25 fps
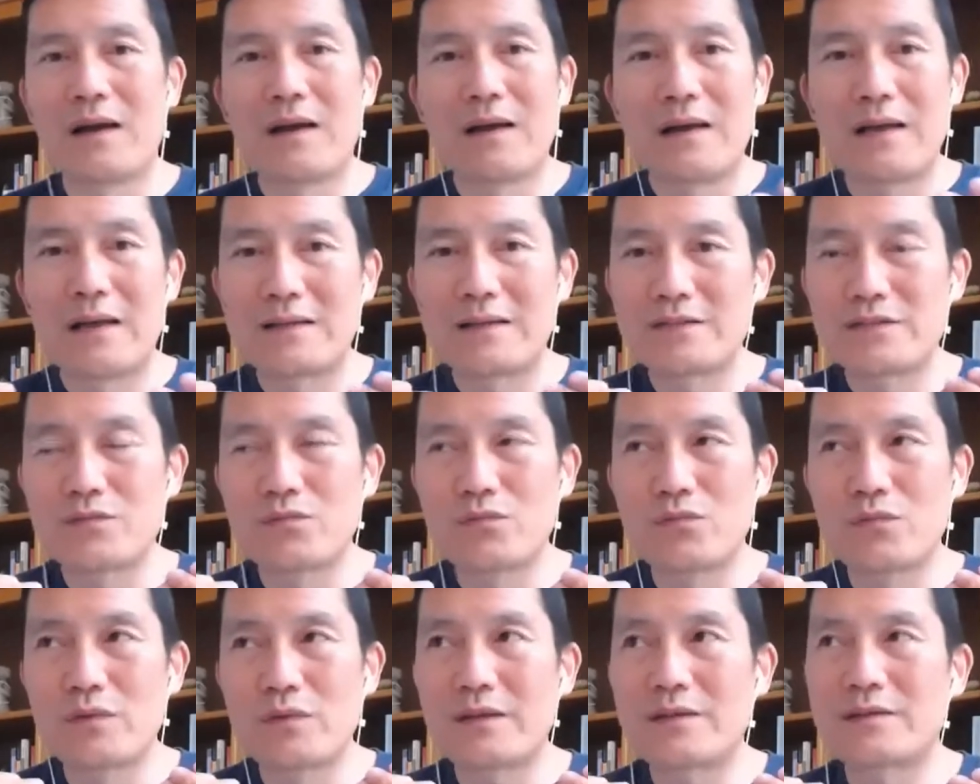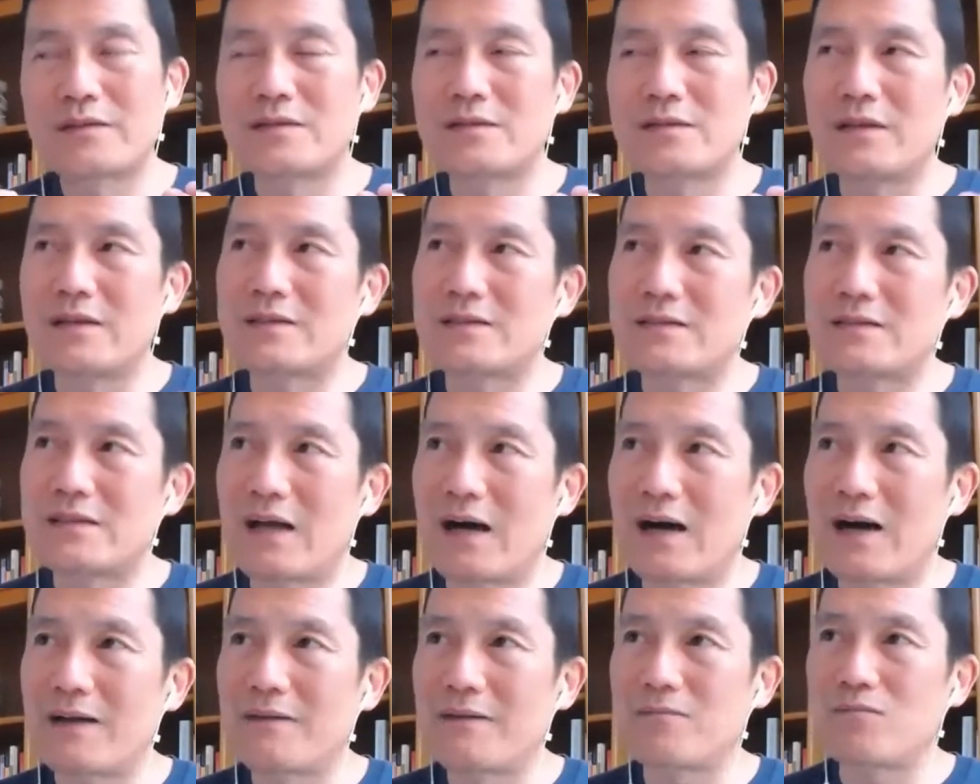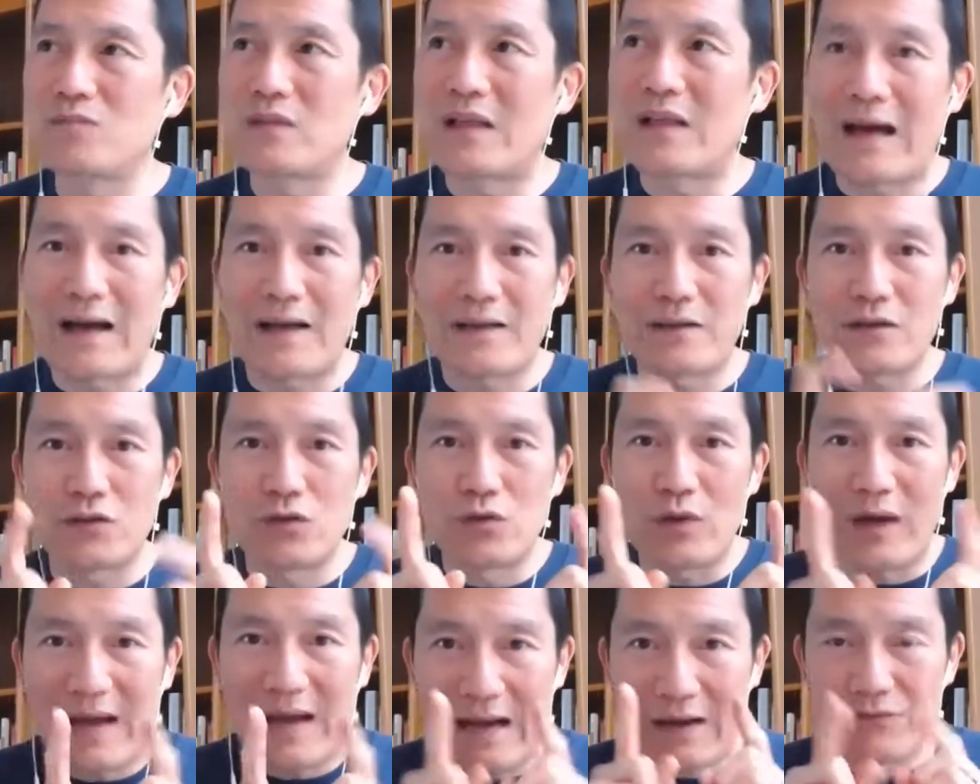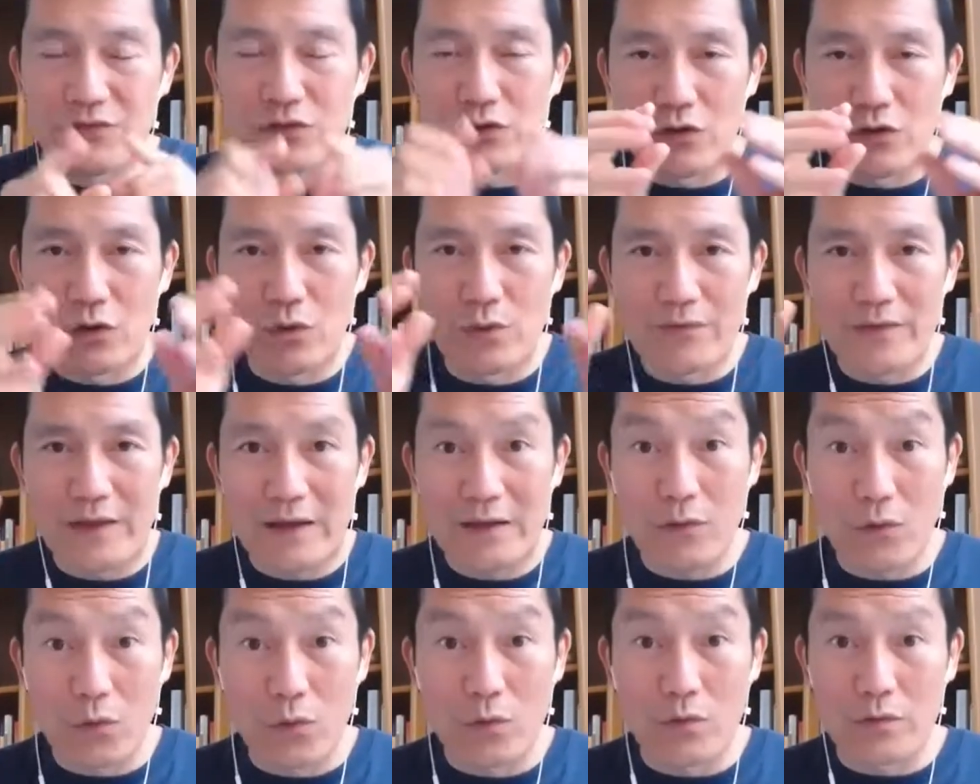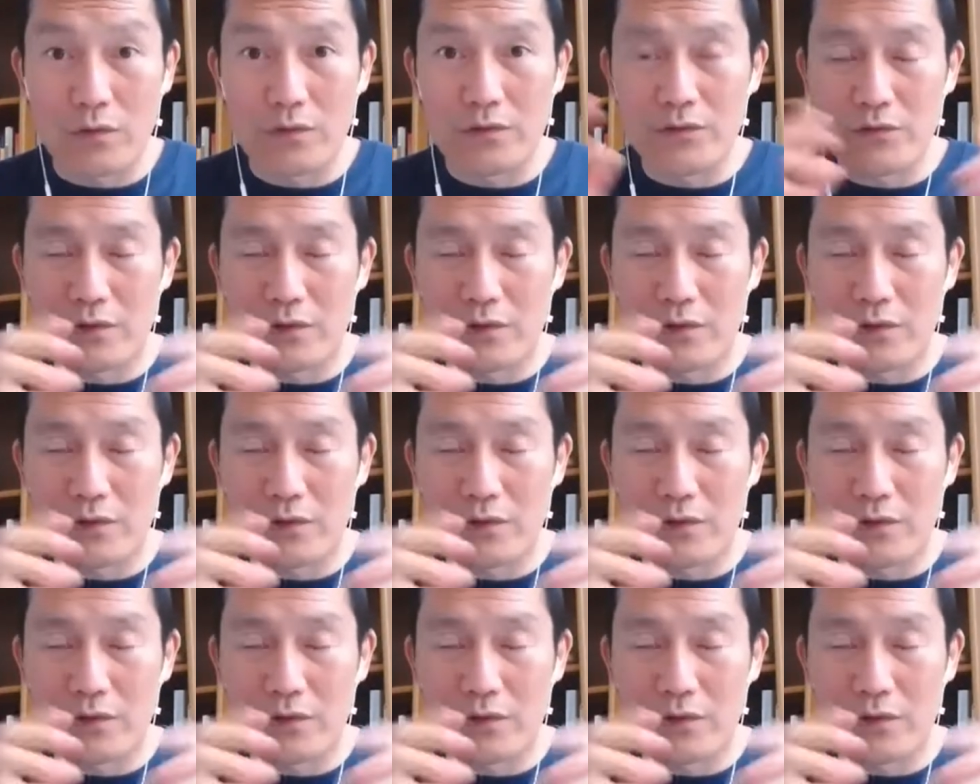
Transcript: It's it's it's not that you have to go in that order.